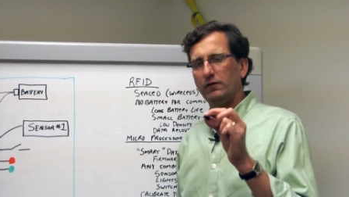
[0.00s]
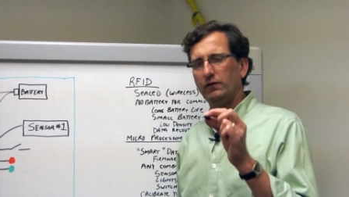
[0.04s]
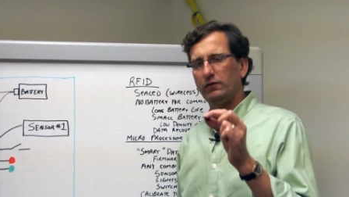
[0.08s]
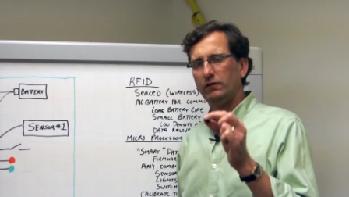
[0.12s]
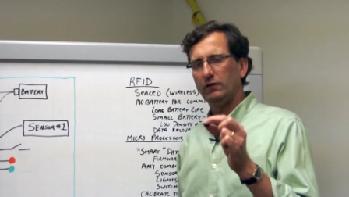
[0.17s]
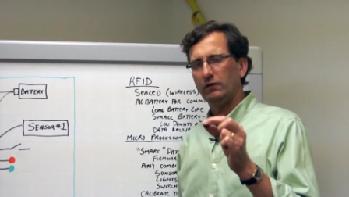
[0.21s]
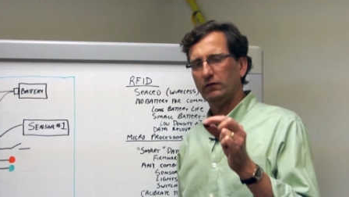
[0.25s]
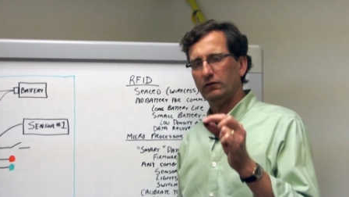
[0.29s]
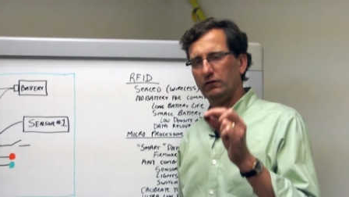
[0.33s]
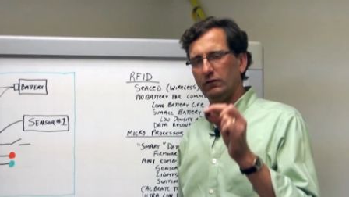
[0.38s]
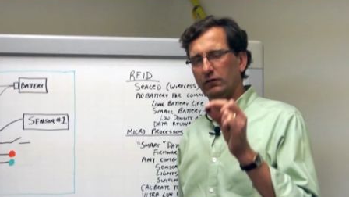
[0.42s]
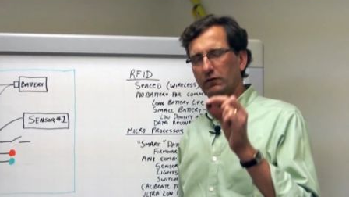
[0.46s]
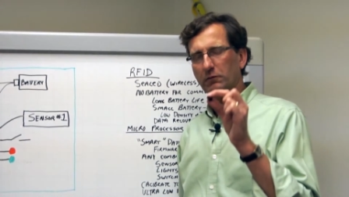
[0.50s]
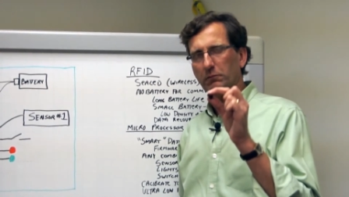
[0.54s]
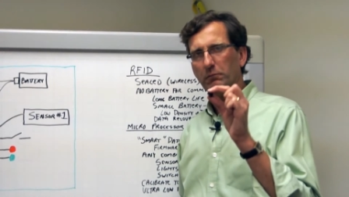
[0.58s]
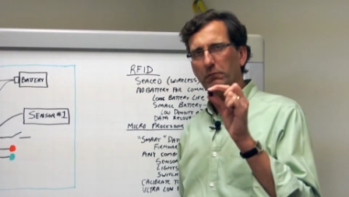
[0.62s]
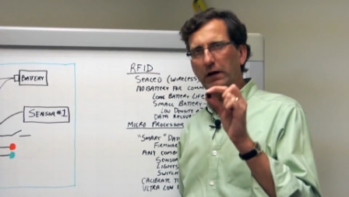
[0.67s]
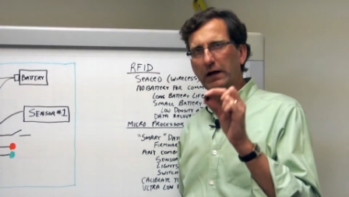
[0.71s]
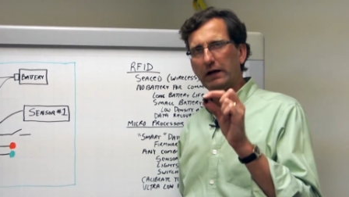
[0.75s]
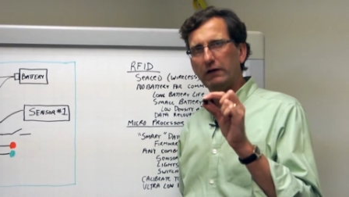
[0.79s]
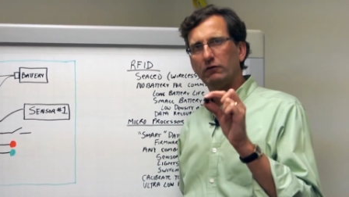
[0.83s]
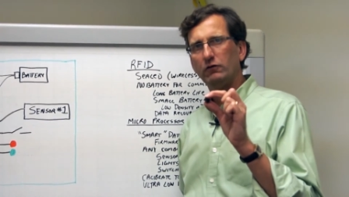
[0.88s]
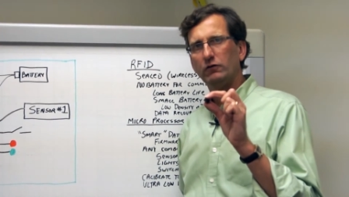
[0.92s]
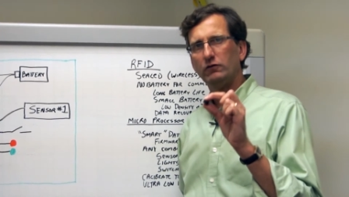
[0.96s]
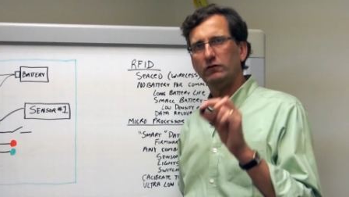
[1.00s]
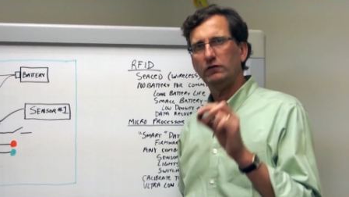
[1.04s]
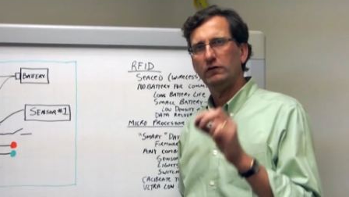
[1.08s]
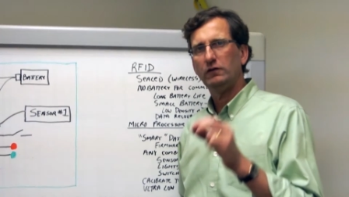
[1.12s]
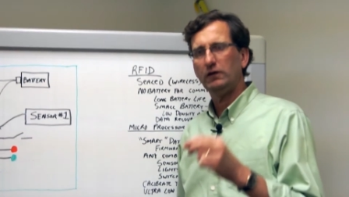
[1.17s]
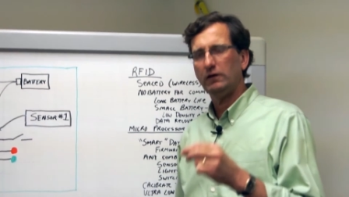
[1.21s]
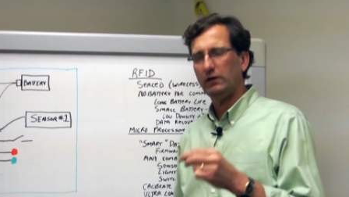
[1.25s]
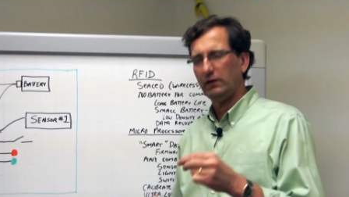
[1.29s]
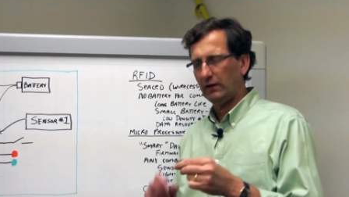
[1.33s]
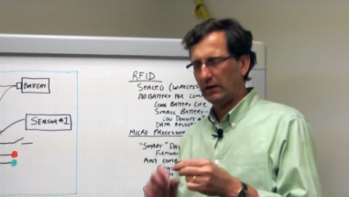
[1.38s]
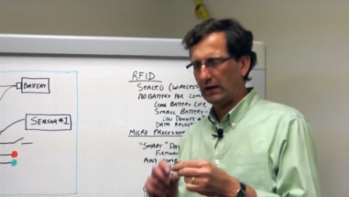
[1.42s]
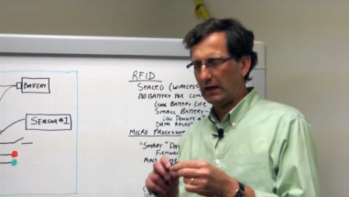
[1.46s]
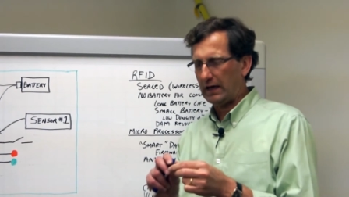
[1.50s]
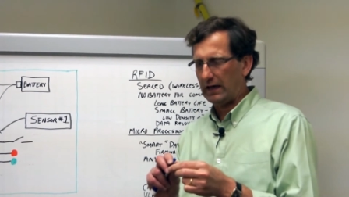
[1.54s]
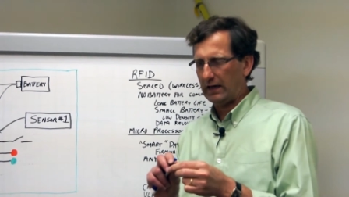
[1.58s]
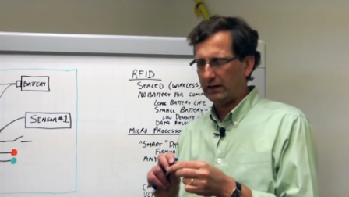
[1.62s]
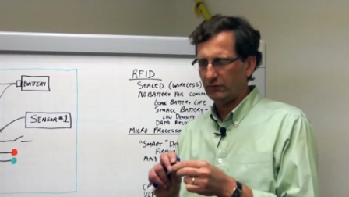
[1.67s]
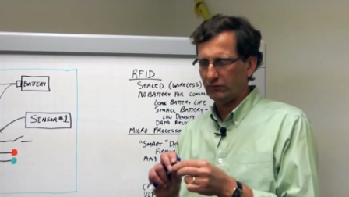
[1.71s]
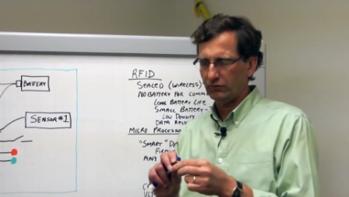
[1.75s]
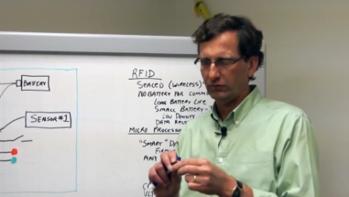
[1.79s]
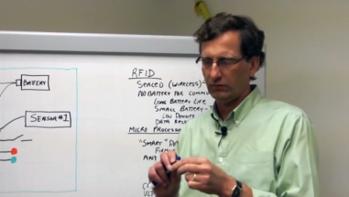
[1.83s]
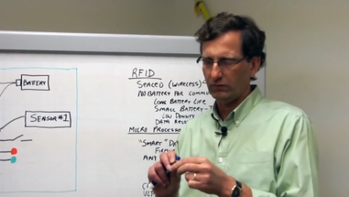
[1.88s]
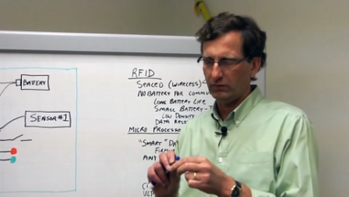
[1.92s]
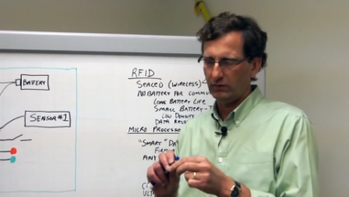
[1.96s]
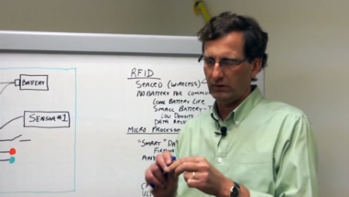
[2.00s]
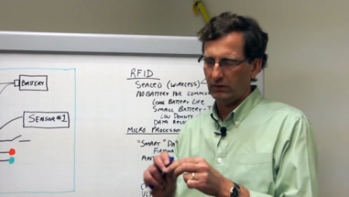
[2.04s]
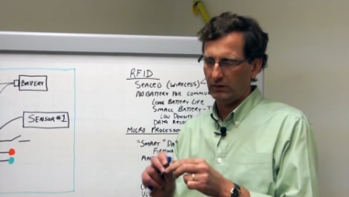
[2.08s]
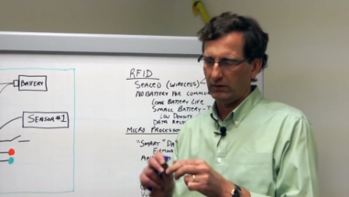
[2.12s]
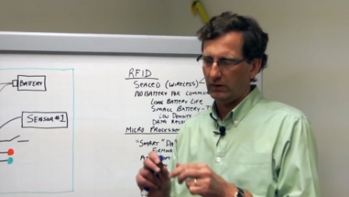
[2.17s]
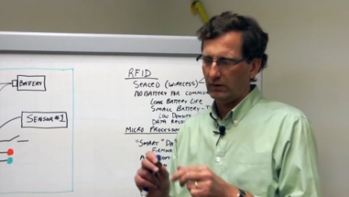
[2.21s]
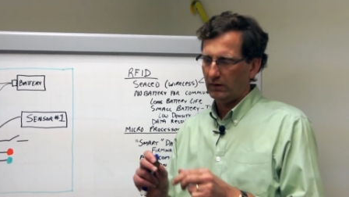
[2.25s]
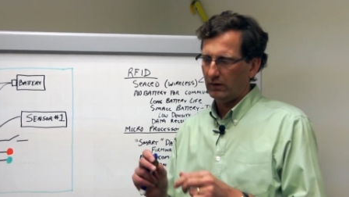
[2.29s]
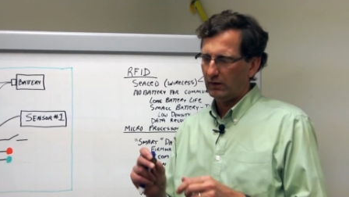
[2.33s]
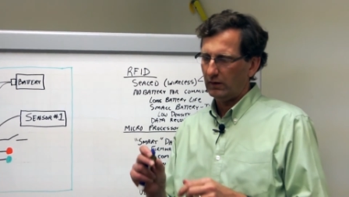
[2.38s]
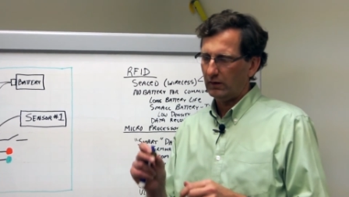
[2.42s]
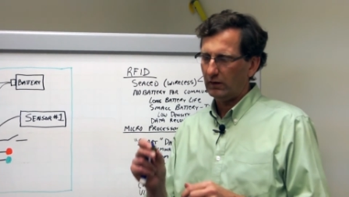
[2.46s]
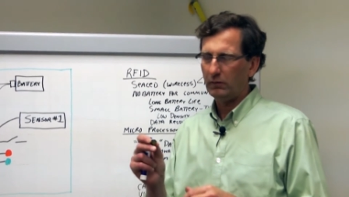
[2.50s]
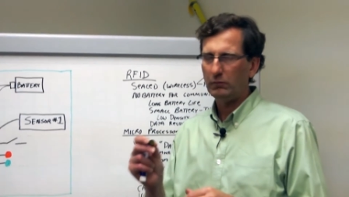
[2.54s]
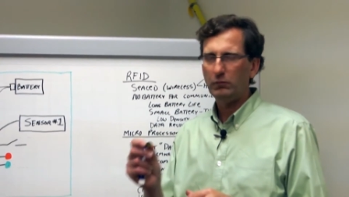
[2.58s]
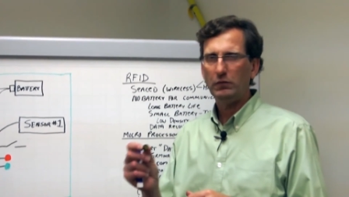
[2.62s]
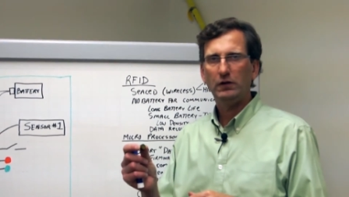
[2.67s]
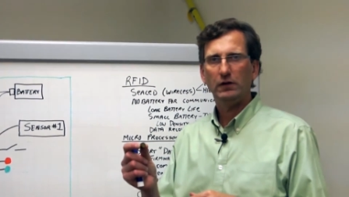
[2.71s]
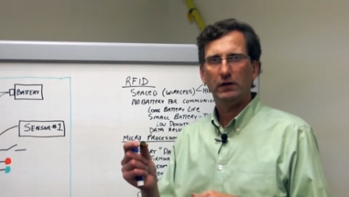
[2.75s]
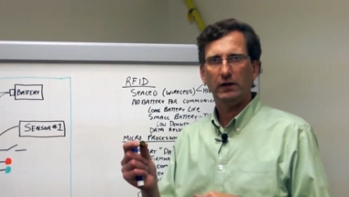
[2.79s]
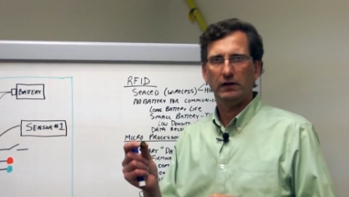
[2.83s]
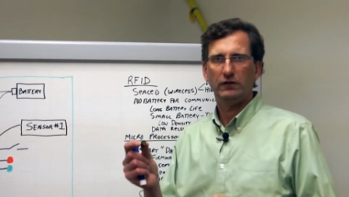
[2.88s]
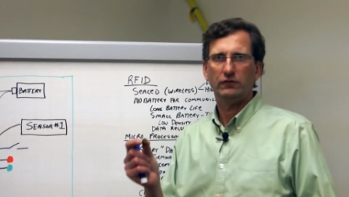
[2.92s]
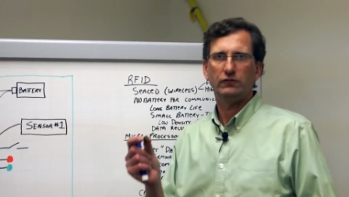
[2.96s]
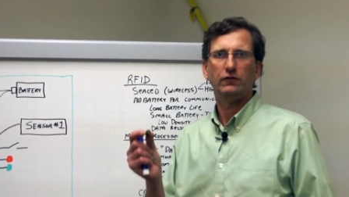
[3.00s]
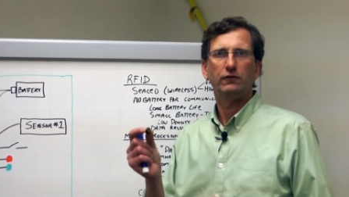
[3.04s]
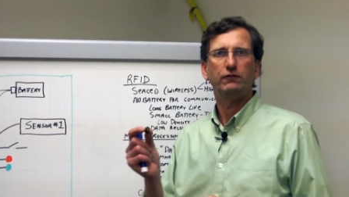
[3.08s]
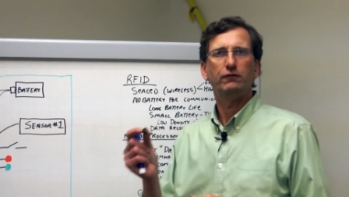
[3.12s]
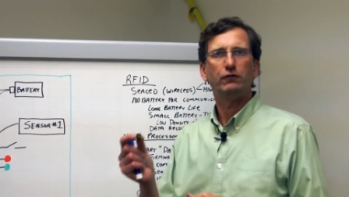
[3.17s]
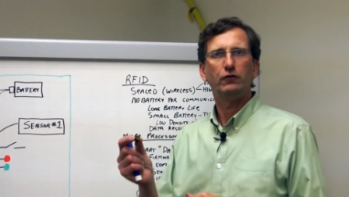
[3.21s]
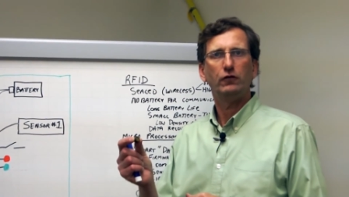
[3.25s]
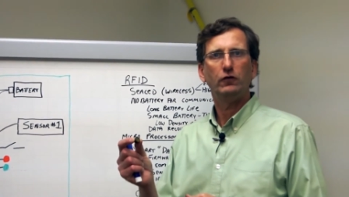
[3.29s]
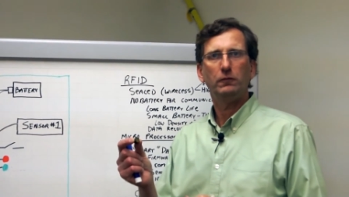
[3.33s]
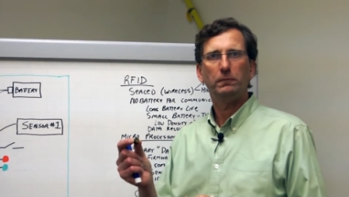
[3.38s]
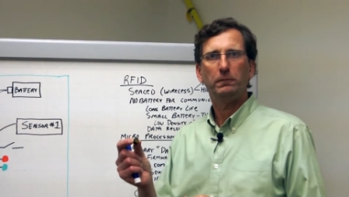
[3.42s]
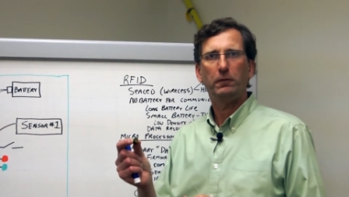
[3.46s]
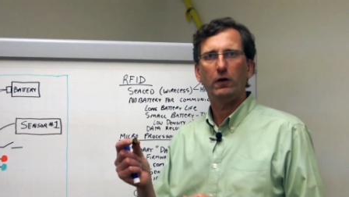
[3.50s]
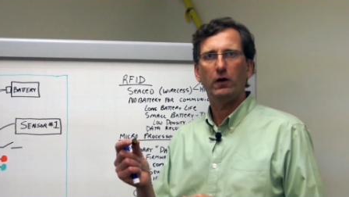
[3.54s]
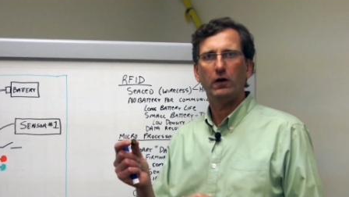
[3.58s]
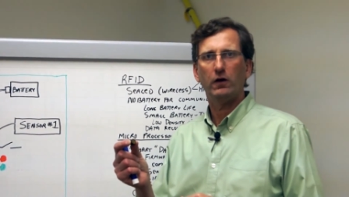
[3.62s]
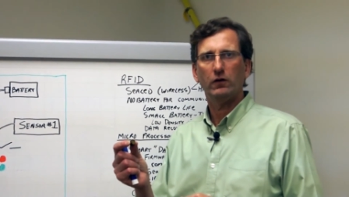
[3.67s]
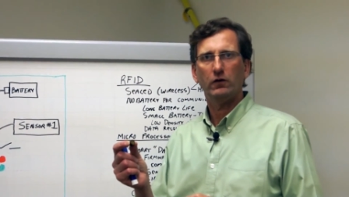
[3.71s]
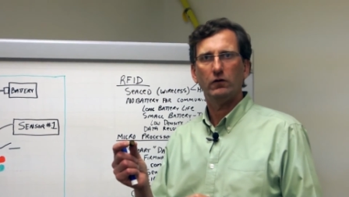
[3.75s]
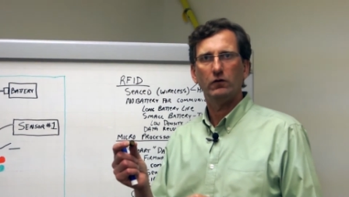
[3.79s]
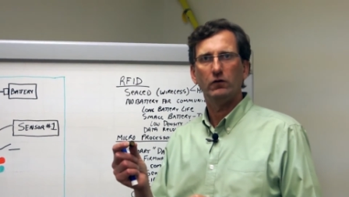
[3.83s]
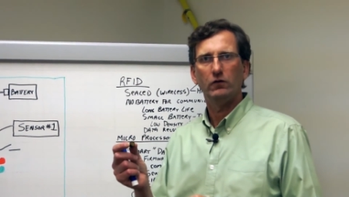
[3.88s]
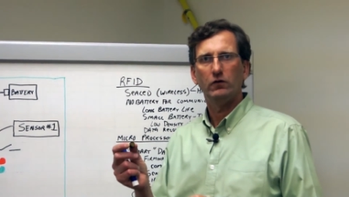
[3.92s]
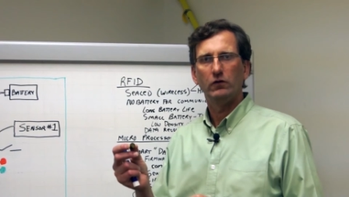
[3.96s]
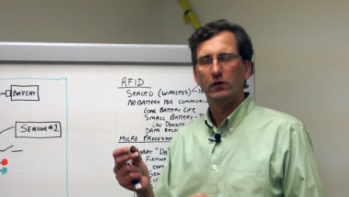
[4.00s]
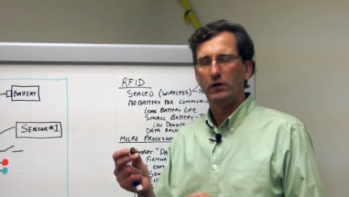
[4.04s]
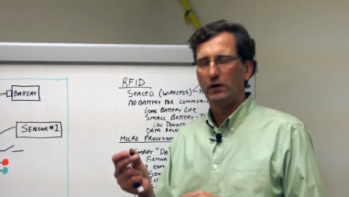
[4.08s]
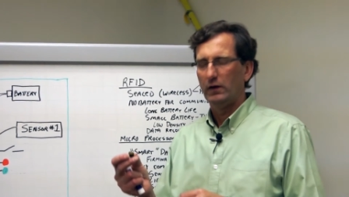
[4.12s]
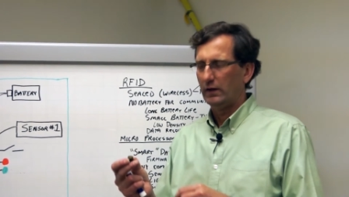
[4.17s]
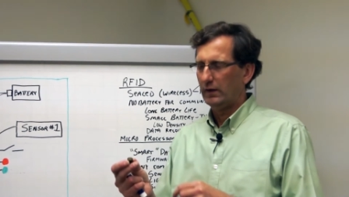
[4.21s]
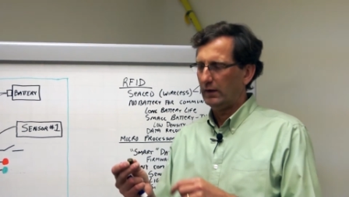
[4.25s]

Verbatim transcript: the, the Micro-T actually emulates a food particle.